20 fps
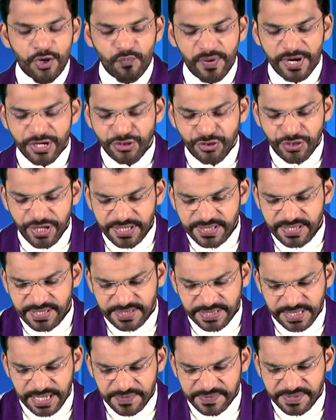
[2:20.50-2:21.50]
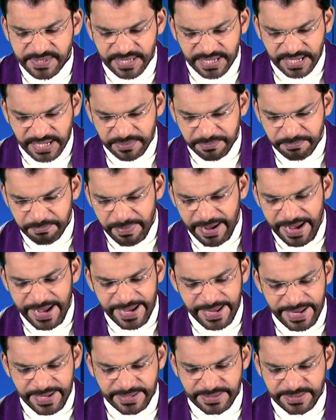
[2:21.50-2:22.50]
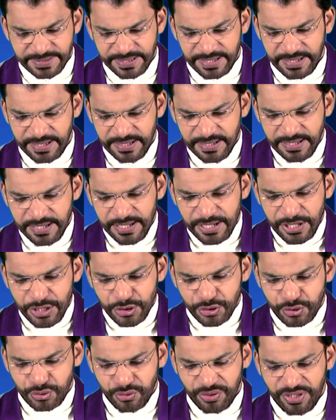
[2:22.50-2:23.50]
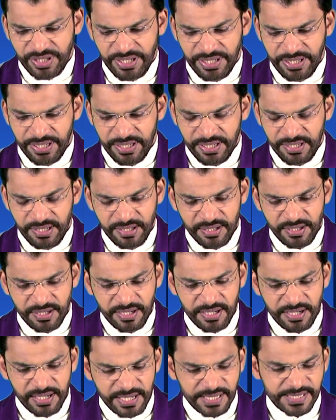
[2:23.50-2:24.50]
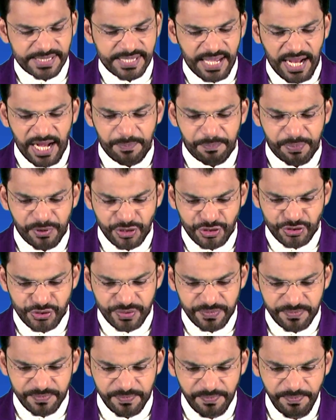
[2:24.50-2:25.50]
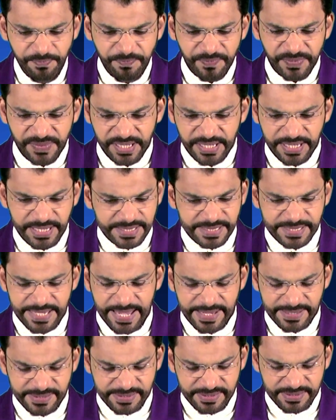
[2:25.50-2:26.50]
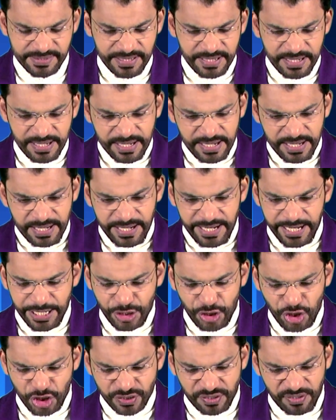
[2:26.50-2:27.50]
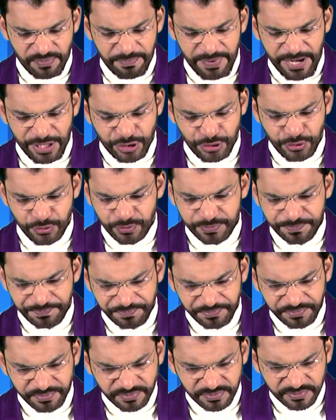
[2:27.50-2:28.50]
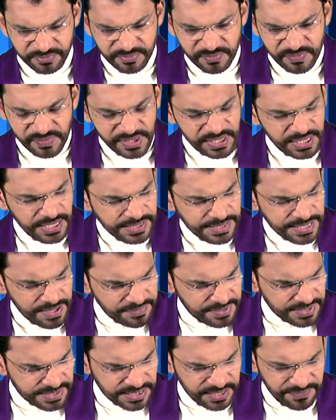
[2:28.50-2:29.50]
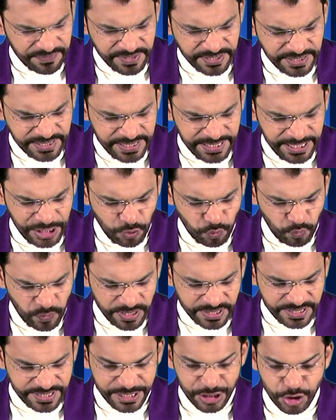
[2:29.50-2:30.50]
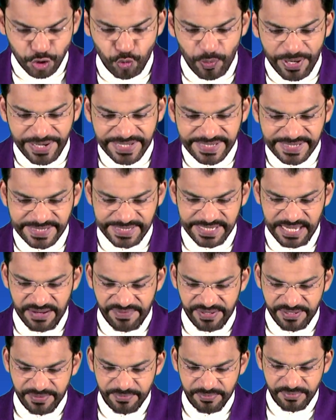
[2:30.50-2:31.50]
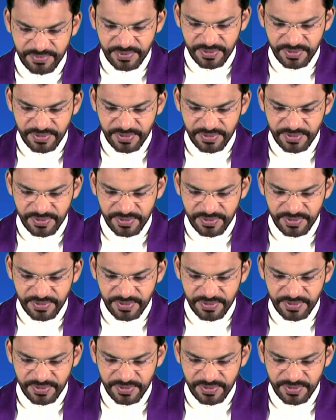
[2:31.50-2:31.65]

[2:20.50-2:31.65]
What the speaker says: when Jesus gives a command to the disciples, he says in the Gospel of Matthew, chapter 17, verse 27,